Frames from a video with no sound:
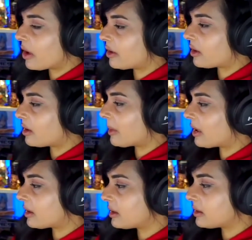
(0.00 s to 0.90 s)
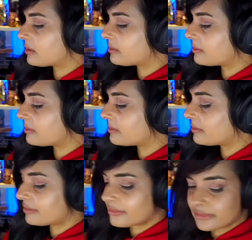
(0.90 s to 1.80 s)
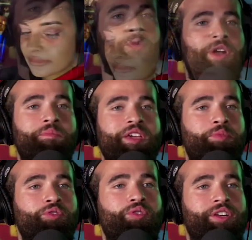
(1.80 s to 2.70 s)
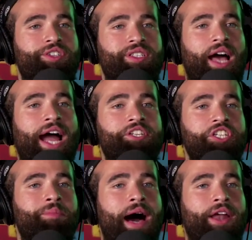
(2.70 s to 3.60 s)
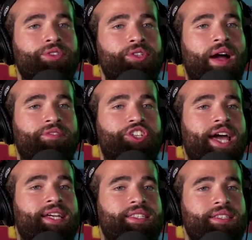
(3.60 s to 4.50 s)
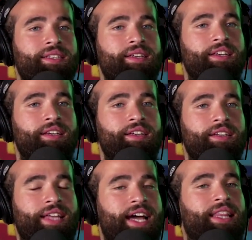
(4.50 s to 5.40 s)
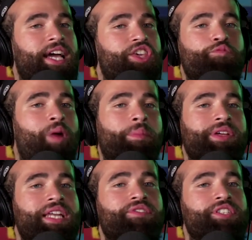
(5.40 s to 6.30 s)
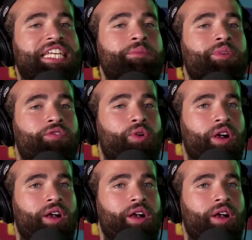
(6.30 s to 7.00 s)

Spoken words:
I mean, on Instagram, literally, I know so many people who are just IG models who have checks that like you've probably never seen before.